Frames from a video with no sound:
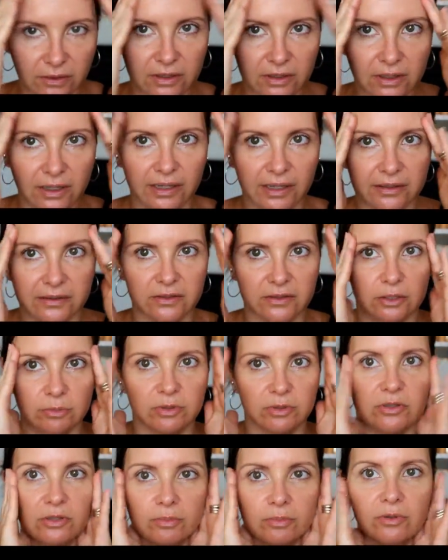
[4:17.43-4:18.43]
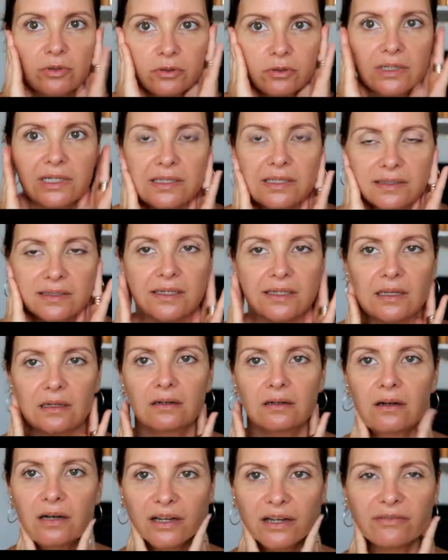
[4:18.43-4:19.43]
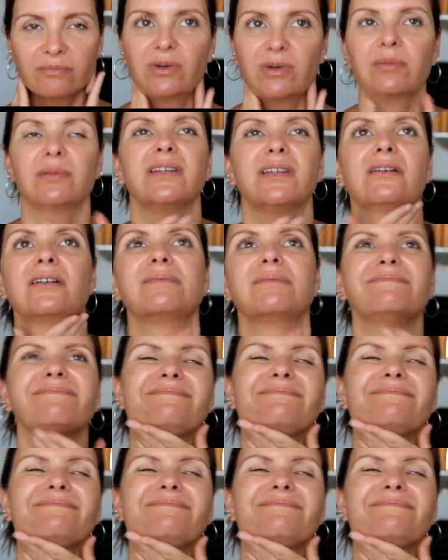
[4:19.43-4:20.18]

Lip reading: got like super duper oily skin, I've probably got